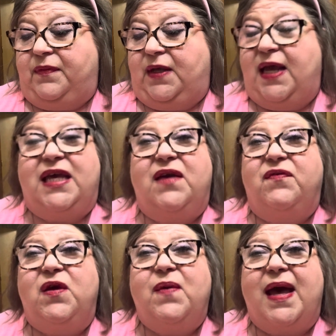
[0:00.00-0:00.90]
give
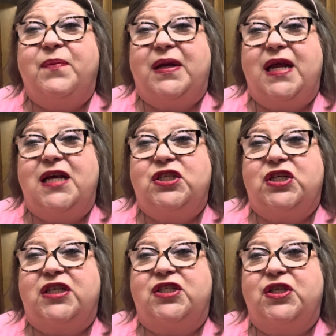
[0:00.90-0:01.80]
you
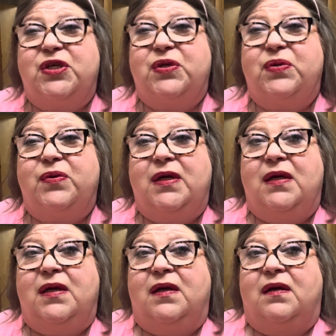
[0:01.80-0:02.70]
ammunition to
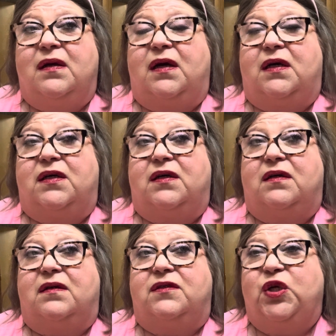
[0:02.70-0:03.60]

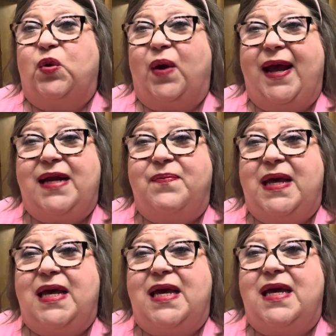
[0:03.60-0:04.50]
degrade
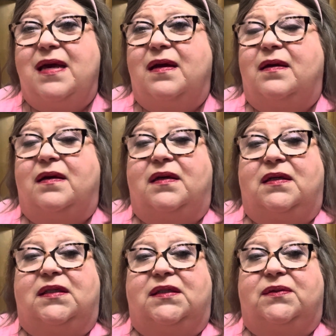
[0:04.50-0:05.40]
me,
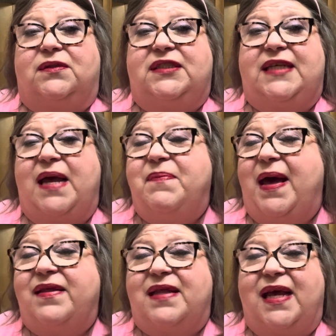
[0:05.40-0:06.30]
say
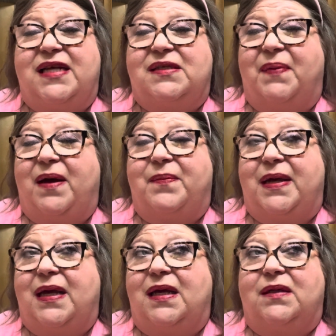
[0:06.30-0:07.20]
bad things about
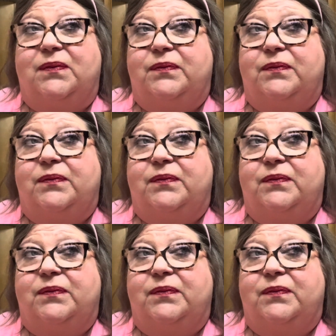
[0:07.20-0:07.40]
me.